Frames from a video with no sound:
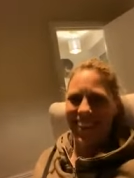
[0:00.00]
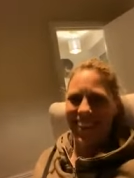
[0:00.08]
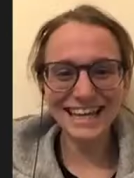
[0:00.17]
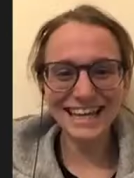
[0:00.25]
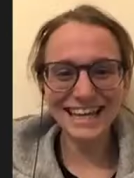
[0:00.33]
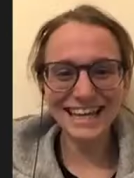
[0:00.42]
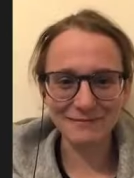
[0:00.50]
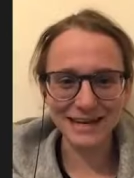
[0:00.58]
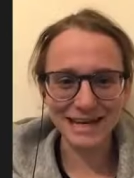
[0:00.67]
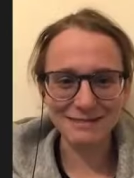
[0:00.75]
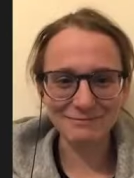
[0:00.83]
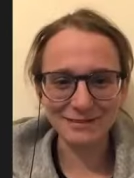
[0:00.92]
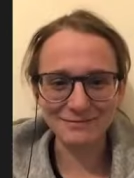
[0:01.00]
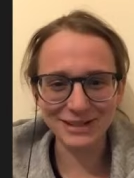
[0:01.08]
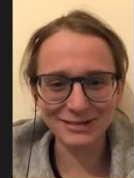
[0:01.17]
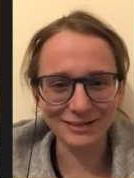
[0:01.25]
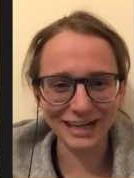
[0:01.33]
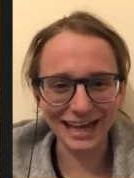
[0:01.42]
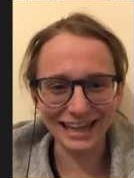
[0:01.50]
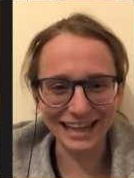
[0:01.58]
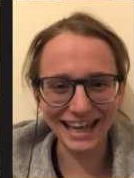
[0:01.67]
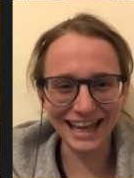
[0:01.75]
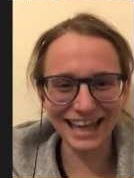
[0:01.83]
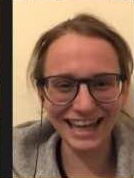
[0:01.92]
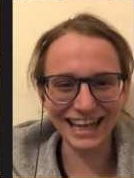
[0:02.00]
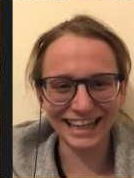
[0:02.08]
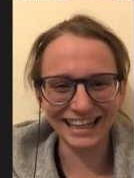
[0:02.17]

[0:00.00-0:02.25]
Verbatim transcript: would be new for me, but I'm sure we'll get there. Oh, it's